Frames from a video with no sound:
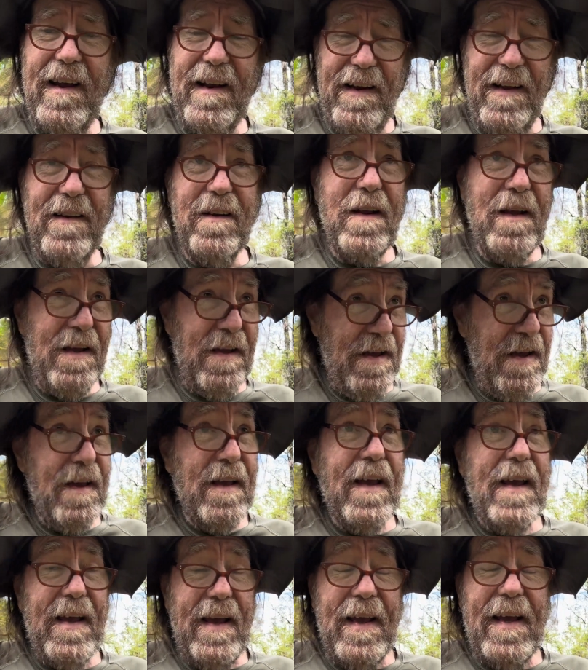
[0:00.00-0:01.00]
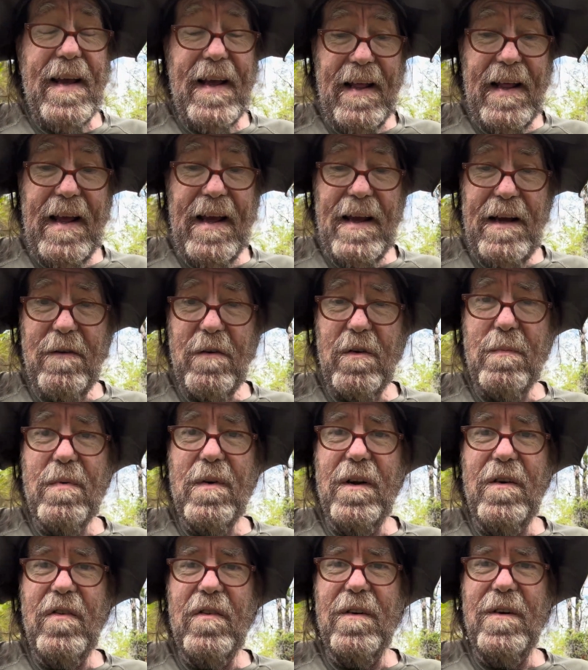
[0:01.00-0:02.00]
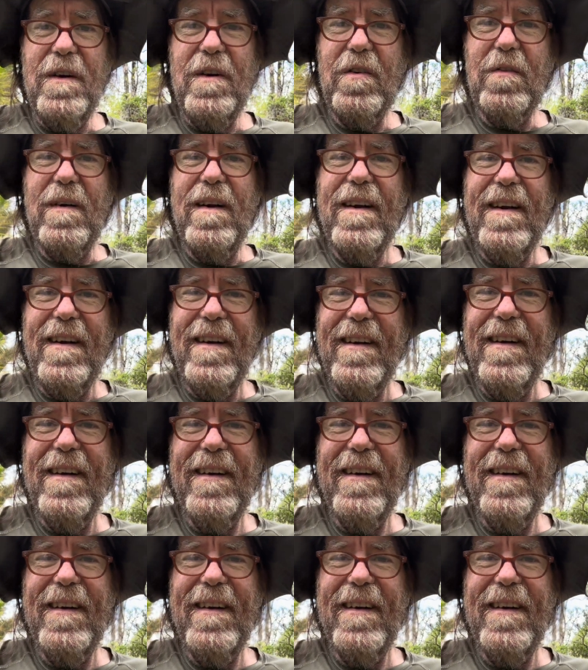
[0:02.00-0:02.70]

and it uh, it was pretty serious rain.